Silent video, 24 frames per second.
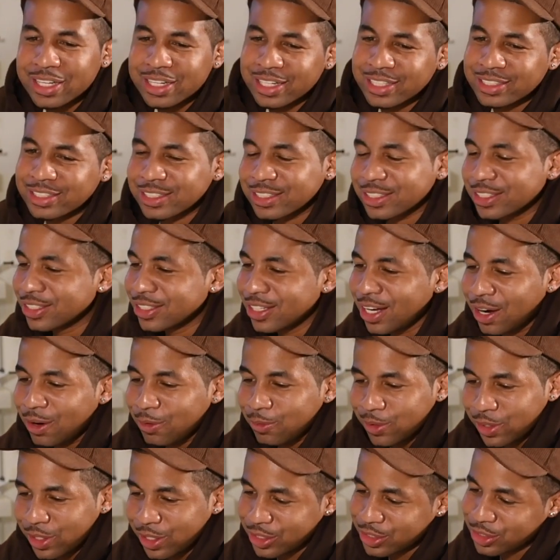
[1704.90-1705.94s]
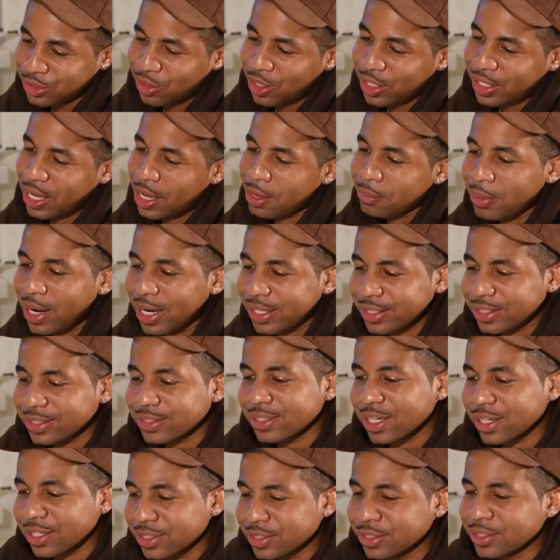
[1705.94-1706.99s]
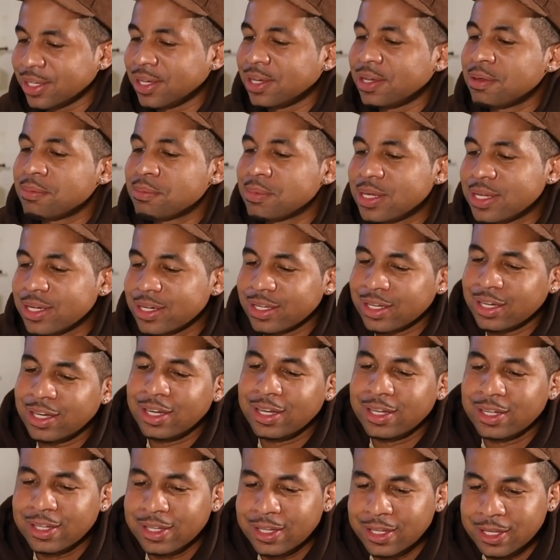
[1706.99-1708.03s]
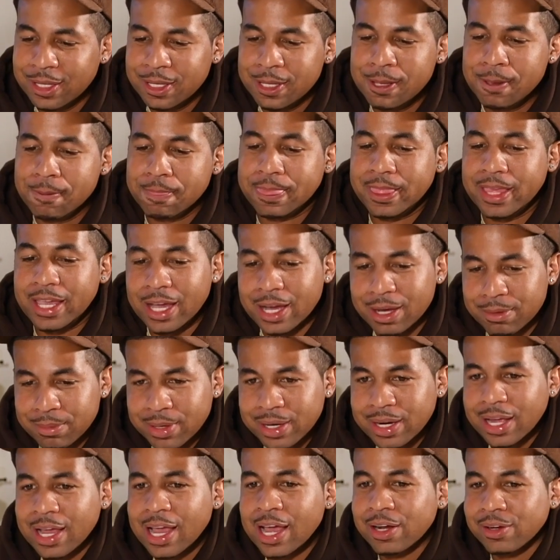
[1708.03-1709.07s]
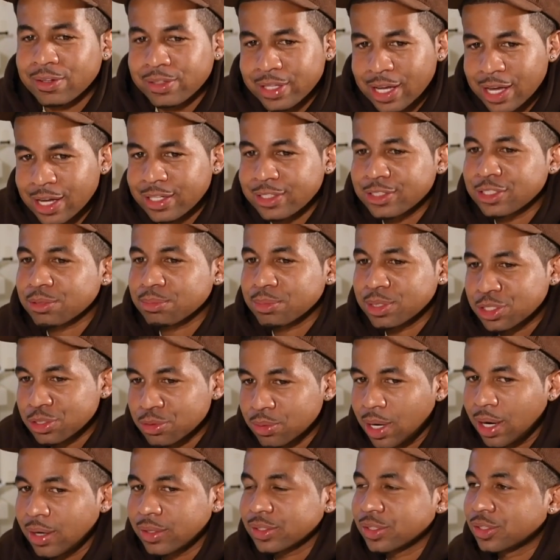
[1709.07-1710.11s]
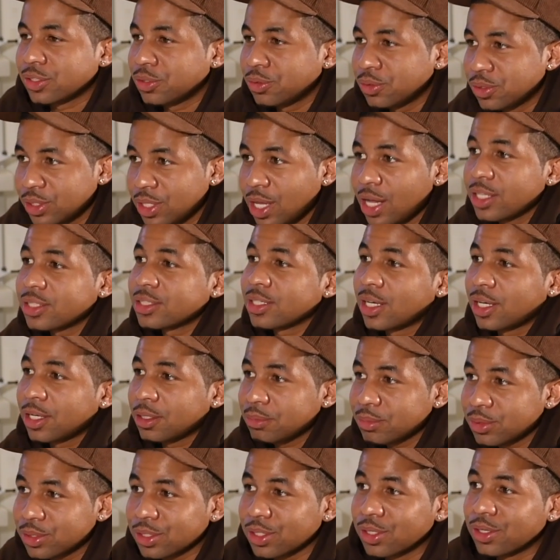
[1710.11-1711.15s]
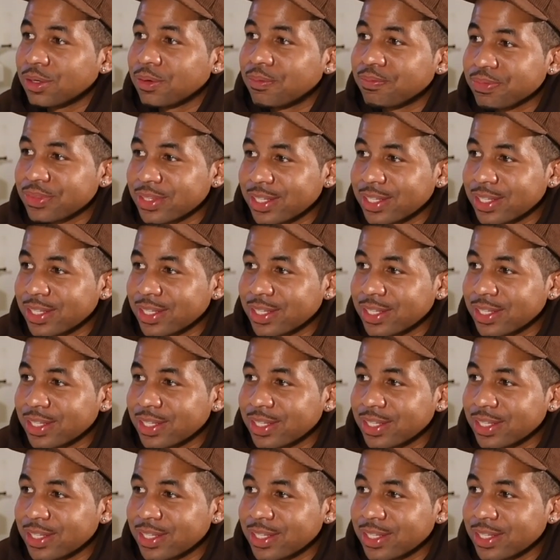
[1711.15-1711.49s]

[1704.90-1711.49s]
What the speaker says: and it just did not work. So I came back the second time, and yeah, man, I handled that. It took me 2 hours to do it that time. So